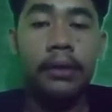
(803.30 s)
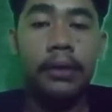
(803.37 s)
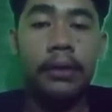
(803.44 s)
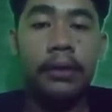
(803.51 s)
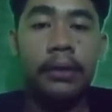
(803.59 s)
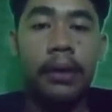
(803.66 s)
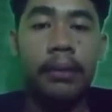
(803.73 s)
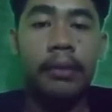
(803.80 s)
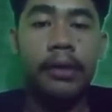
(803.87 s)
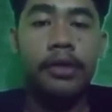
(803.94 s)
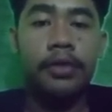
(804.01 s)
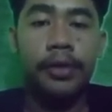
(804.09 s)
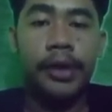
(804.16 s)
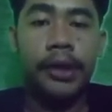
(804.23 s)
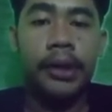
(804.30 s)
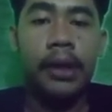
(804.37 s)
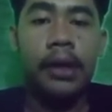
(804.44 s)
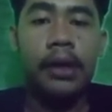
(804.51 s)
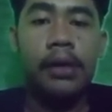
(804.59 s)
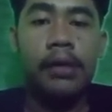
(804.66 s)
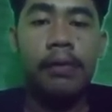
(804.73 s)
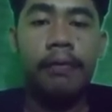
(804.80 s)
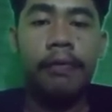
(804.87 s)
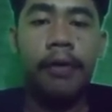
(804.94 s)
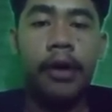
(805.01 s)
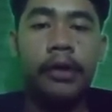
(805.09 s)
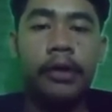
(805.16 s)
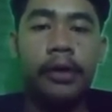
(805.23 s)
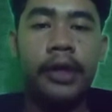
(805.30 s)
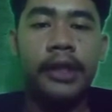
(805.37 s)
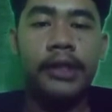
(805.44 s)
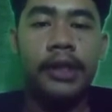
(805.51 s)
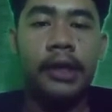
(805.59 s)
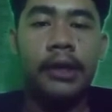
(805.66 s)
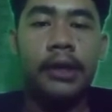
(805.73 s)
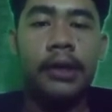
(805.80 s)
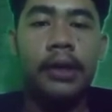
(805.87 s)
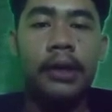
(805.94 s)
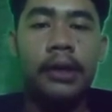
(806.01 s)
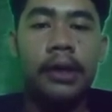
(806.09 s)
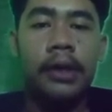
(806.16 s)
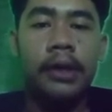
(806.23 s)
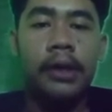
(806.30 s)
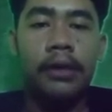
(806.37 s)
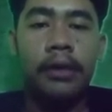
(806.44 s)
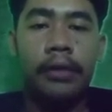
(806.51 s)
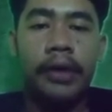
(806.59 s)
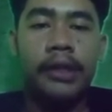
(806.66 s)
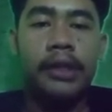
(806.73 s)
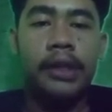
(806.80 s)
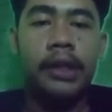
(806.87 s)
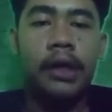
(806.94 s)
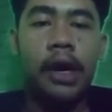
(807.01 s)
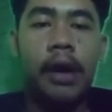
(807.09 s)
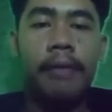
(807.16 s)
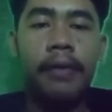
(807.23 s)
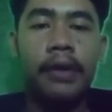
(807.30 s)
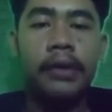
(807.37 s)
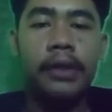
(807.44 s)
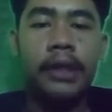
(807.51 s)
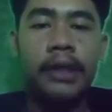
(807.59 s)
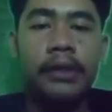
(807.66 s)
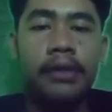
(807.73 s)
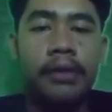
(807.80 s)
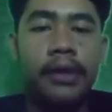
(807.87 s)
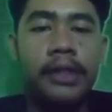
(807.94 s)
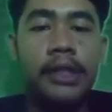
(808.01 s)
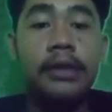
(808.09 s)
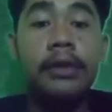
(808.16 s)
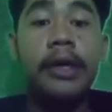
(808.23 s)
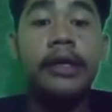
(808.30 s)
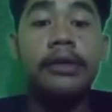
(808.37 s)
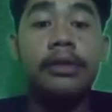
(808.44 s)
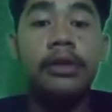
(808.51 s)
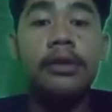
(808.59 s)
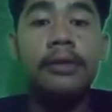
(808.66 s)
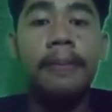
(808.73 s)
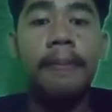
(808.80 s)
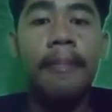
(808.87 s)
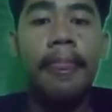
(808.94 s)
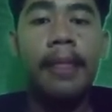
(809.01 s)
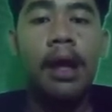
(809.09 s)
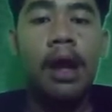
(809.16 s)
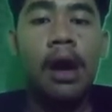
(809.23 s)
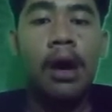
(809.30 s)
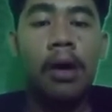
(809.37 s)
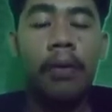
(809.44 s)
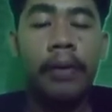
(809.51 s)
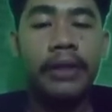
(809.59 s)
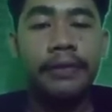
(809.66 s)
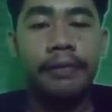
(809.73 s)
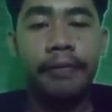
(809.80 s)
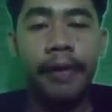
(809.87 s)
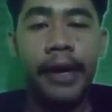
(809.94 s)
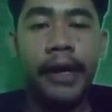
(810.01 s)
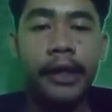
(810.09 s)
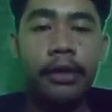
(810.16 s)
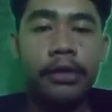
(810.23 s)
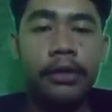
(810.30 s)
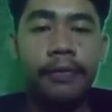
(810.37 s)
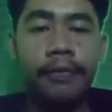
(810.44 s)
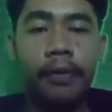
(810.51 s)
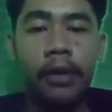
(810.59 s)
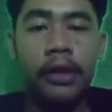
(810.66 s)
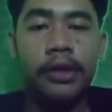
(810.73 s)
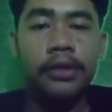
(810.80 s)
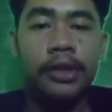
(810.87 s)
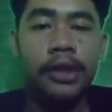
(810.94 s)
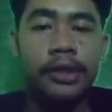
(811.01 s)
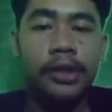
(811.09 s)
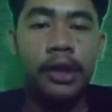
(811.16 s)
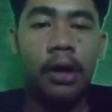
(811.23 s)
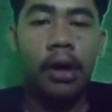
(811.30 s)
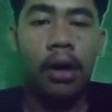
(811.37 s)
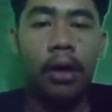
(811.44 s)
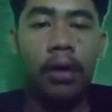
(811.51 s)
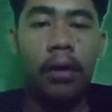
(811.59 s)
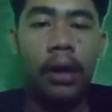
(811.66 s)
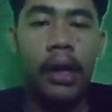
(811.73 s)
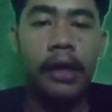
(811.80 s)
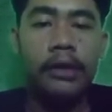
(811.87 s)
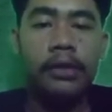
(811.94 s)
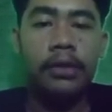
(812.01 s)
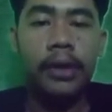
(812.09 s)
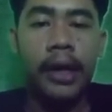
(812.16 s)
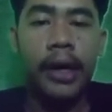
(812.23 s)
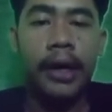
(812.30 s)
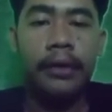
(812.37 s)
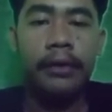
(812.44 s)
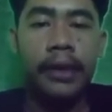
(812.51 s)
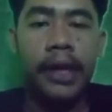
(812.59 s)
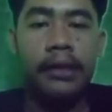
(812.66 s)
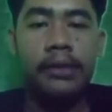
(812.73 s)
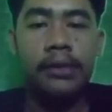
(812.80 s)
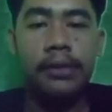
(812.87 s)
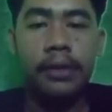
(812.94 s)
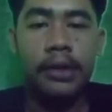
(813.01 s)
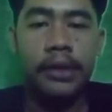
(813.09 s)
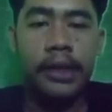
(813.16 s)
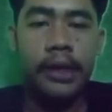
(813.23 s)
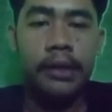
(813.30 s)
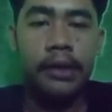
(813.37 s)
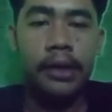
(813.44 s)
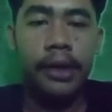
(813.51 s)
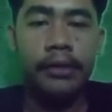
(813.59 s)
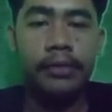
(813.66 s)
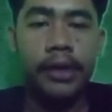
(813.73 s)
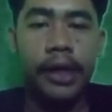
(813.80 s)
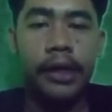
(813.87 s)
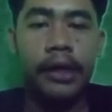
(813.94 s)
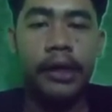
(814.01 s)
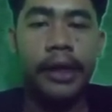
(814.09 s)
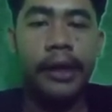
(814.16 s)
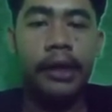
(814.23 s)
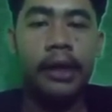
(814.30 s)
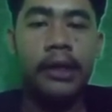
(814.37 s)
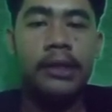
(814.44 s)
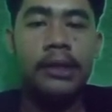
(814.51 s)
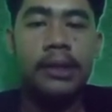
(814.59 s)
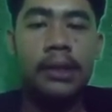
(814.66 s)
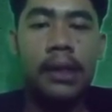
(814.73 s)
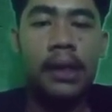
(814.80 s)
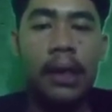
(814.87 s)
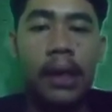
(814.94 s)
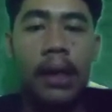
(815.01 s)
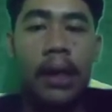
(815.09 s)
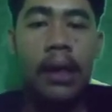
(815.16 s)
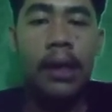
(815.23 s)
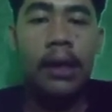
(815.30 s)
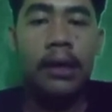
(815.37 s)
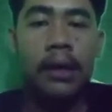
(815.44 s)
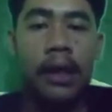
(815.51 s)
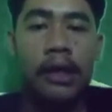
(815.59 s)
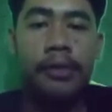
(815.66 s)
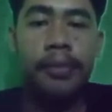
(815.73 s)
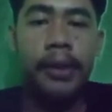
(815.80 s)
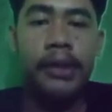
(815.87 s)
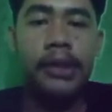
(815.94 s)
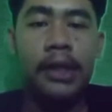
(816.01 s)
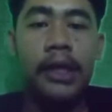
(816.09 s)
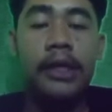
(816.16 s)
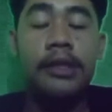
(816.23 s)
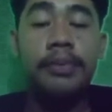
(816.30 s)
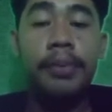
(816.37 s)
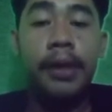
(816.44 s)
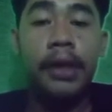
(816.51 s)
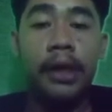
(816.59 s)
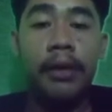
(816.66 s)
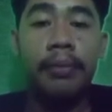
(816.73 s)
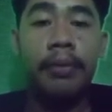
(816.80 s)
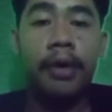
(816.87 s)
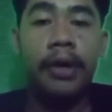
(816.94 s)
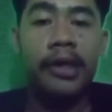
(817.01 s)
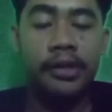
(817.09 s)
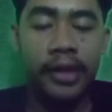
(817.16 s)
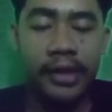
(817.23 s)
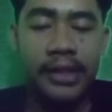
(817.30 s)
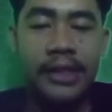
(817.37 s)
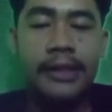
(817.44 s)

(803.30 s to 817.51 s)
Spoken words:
Number 3. For the result. The result, however, this research result was very useful for the teacher or lecturer and next researcher in training English, especially in speaking pronunciation.